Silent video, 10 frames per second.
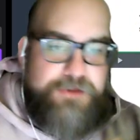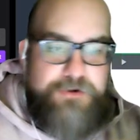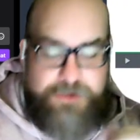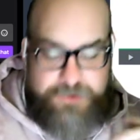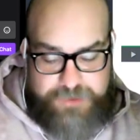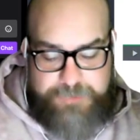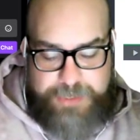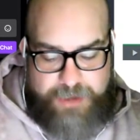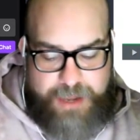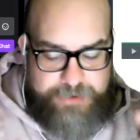going to c-bet a
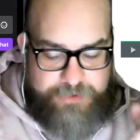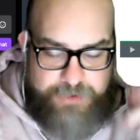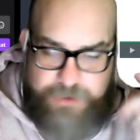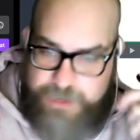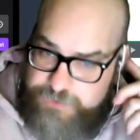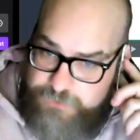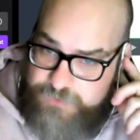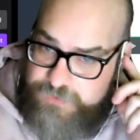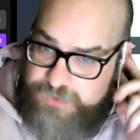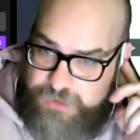lot. And you're going
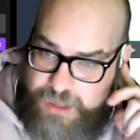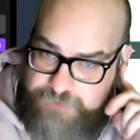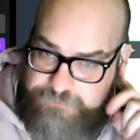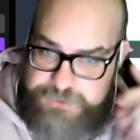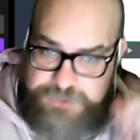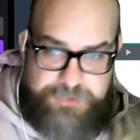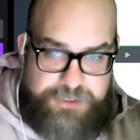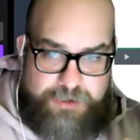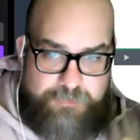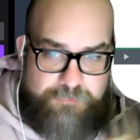to see a lot of them just
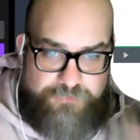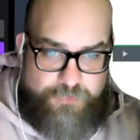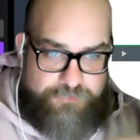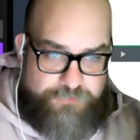become fold.